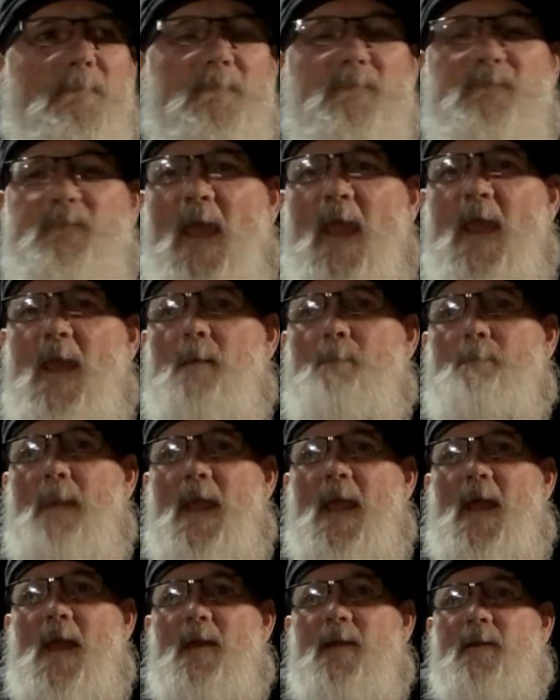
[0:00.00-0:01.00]
Damn,
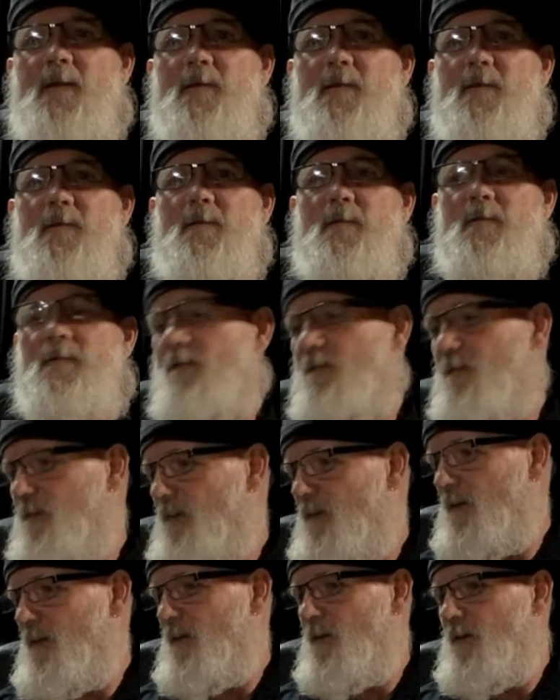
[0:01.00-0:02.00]
man.
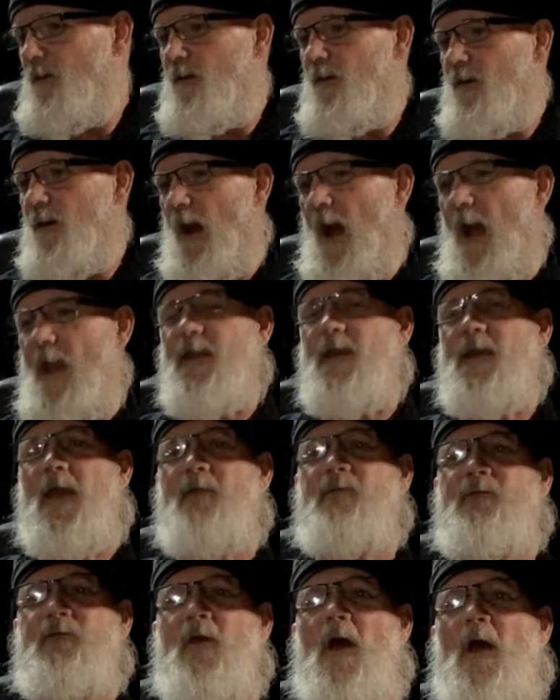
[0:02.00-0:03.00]
I can get
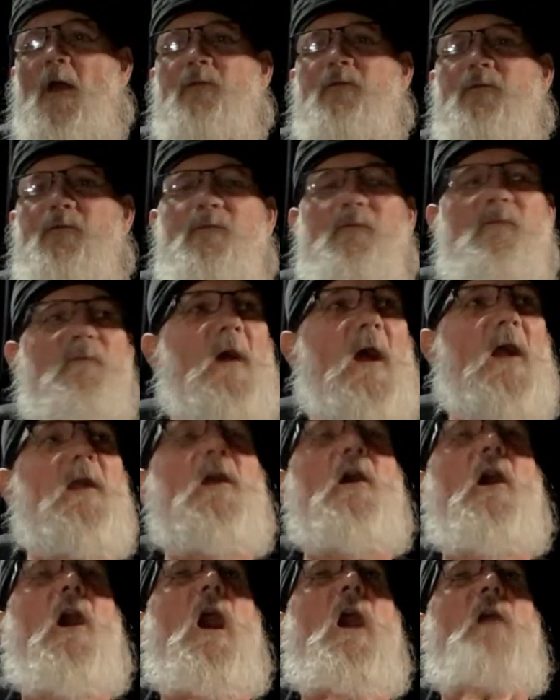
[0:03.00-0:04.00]
a
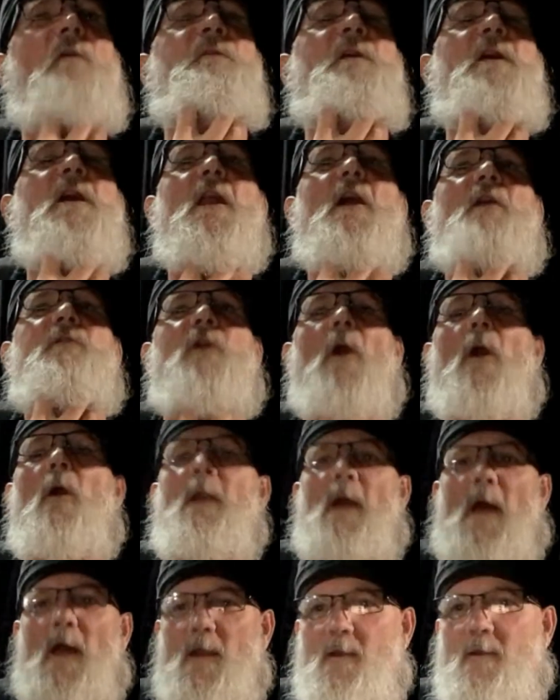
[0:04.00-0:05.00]
coffee and a
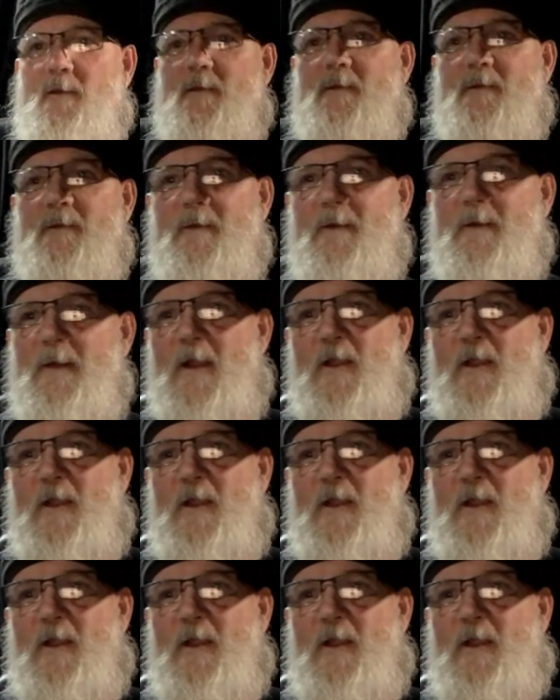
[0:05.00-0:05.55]
donut, a